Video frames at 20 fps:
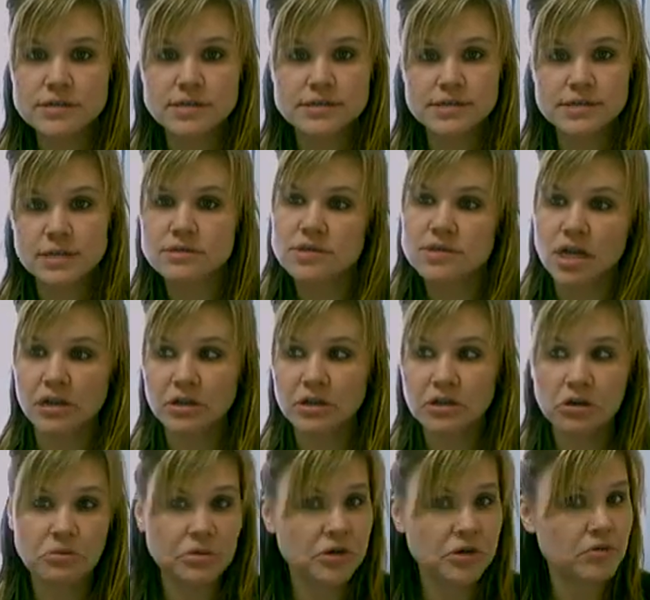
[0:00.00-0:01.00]
It says, we
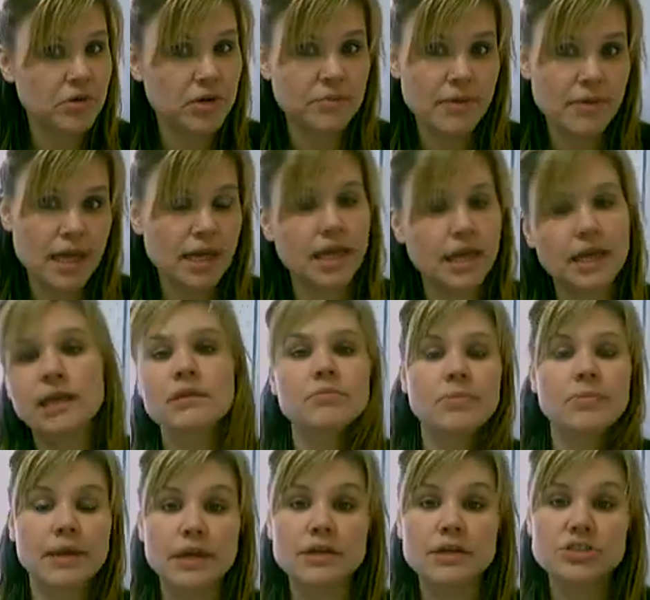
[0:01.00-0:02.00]
don't want to make any
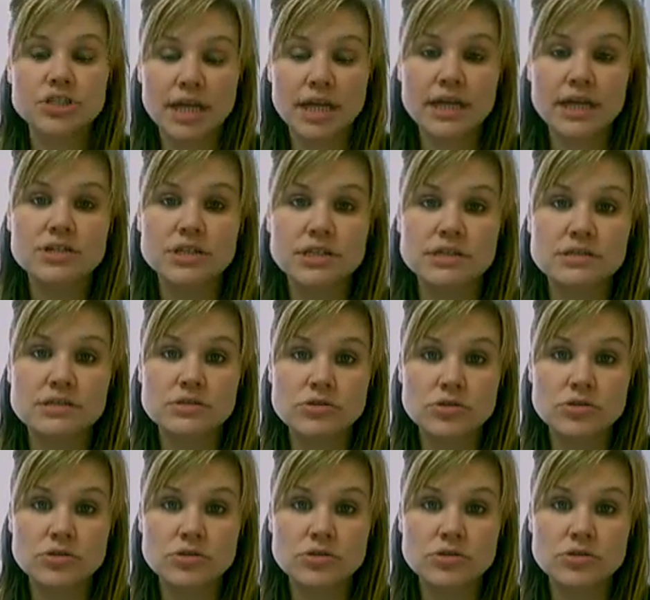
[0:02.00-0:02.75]
big changes